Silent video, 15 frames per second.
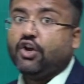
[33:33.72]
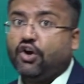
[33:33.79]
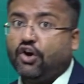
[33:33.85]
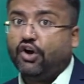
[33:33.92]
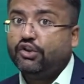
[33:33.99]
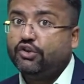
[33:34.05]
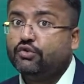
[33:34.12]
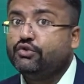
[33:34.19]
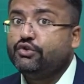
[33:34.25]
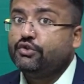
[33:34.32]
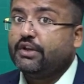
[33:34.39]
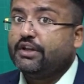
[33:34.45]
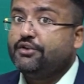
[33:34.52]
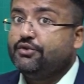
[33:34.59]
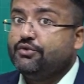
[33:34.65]
Although you
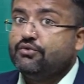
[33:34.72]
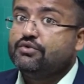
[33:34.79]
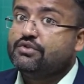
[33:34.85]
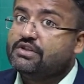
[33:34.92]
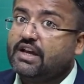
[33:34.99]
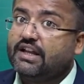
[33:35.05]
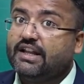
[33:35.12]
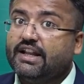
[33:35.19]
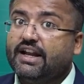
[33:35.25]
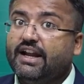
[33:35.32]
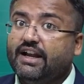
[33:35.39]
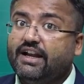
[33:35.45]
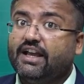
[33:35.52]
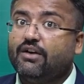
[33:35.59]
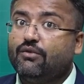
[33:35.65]
can use another
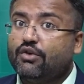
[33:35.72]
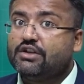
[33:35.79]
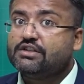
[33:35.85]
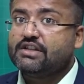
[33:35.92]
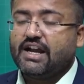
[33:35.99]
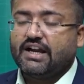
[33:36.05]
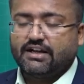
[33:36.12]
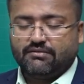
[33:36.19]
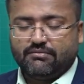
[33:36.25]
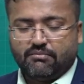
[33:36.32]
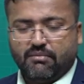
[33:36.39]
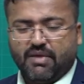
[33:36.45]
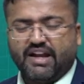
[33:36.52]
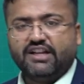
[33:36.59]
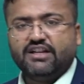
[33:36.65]
idea. What is that?
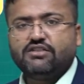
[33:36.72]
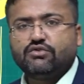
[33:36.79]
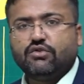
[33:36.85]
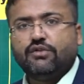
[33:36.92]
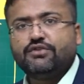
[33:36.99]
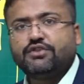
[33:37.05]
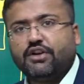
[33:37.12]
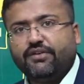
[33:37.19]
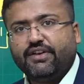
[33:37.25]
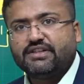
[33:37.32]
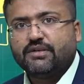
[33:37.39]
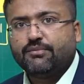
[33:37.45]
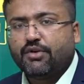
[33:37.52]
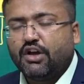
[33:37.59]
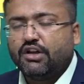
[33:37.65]
Minus coefficient of x
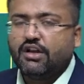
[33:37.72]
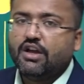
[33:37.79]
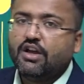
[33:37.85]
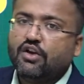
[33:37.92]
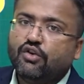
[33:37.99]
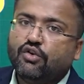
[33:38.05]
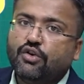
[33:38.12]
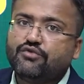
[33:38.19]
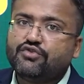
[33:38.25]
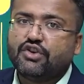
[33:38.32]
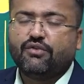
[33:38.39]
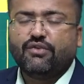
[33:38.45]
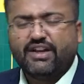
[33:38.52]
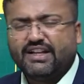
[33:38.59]
upon coefficient of y.